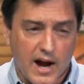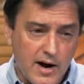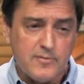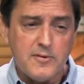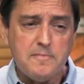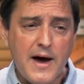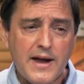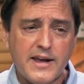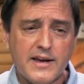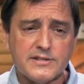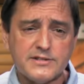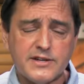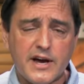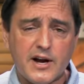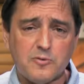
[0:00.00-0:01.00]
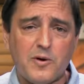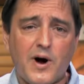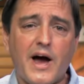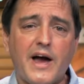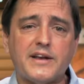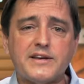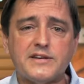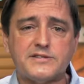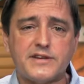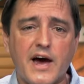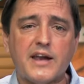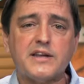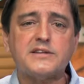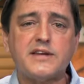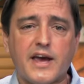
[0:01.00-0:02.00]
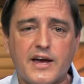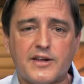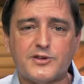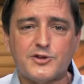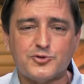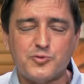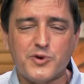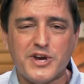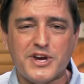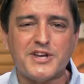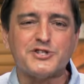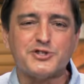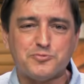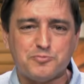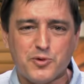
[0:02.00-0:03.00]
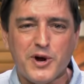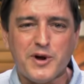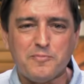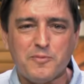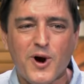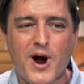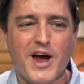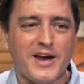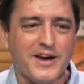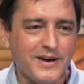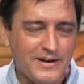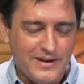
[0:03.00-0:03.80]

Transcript: Everybody at Satterwhite is out of town this week. It's spring break.